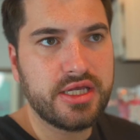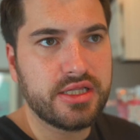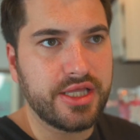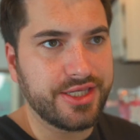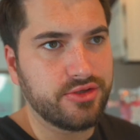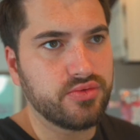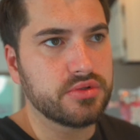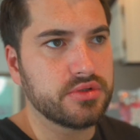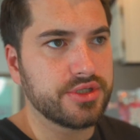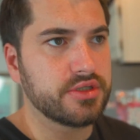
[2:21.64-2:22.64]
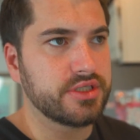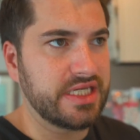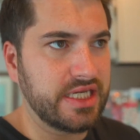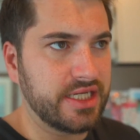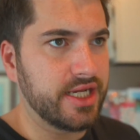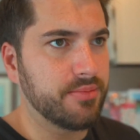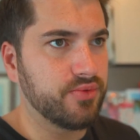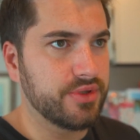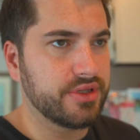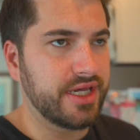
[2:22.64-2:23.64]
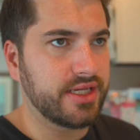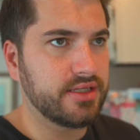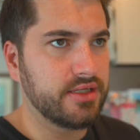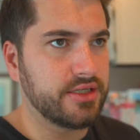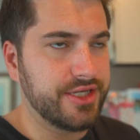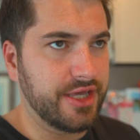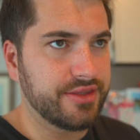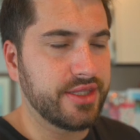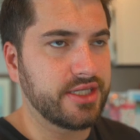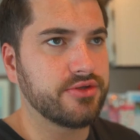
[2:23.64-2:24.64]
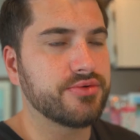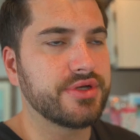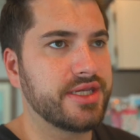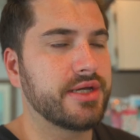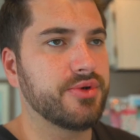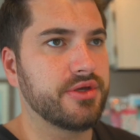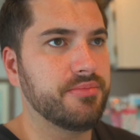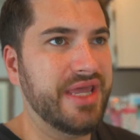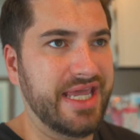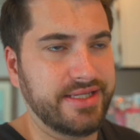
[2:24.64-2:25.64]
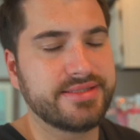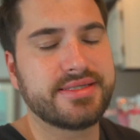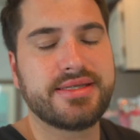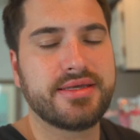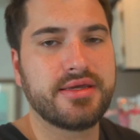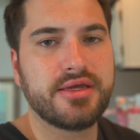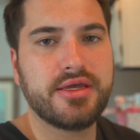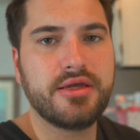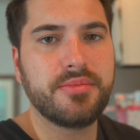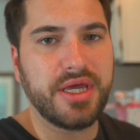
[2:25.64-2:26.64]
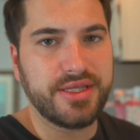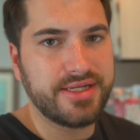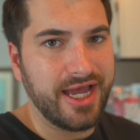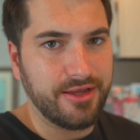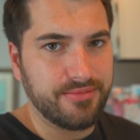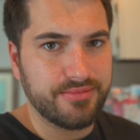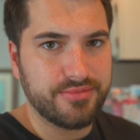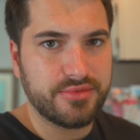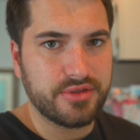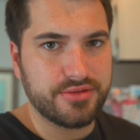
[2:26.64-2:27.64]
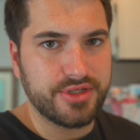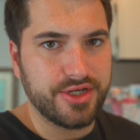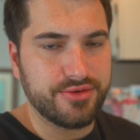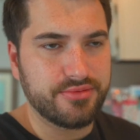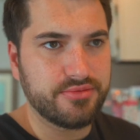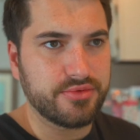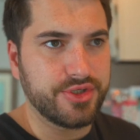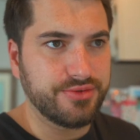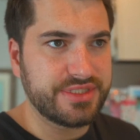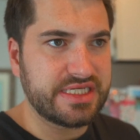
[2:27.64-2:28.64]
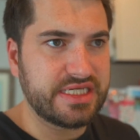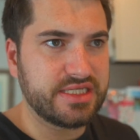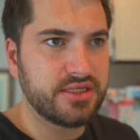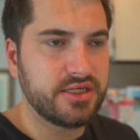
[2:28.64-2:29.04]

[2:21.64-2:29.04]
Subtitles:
like you will literally end up with like nothing. Like you'll end up with a paste by the time you're done reducing it.